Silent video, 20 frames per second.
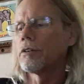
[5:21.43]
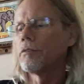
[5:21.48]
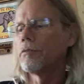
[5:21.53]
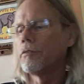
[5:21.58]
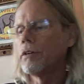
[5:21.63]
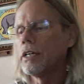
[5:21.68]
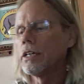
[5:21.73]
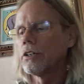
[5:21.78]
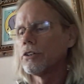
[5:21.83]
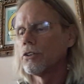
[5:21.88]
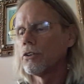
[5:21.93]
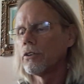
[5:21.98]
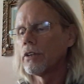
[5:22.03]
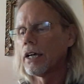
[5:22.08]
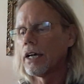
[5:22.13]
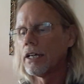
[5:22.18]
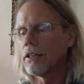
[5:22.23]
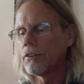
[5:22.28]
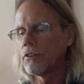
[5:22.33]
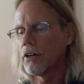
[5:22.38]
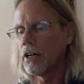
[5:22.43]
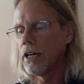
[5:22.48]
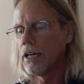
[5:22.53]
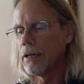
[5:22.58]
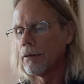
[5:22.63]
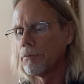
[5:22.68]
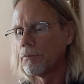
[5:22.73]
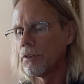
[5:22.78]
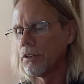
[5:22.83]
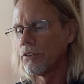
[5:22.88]
And we can do that
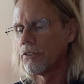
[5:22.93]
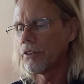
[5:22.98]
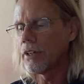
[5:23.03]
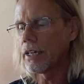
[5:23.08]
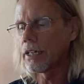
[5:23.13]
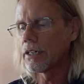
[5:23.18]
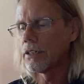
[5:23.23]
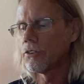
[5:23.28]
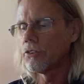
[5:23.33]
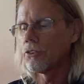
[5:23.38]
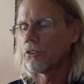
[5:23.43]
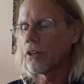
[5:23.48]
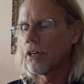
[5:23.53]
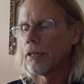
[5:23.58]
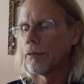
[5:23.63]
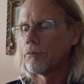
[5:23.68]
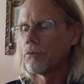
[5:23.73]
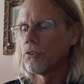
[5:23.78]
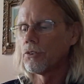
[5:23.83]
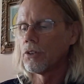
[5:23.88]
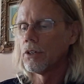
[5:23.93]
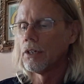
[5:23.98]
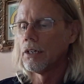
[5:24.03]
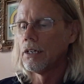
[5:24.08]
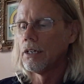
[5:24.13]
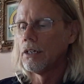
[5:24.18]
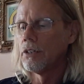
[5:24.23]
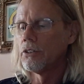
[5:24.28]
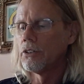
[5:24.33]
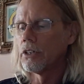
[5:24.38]
time in seconds times
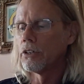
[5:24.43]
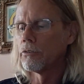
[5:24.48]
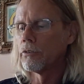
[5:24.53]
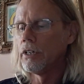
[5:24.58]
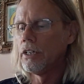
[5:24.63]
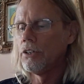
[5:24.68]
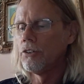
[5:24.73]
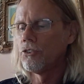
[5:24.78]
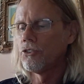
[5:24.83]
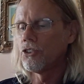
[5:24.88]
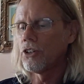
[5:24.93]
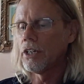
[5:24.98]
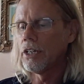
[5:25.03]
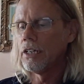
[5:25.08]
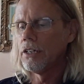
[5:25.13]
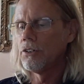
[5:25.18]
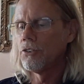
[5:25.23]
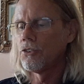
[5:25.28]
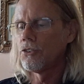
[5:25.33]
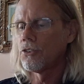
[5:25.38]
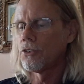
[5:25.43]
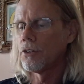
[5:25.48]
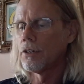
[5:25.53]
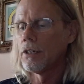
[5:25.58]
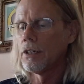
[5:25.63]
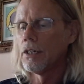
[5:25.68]
degrees change.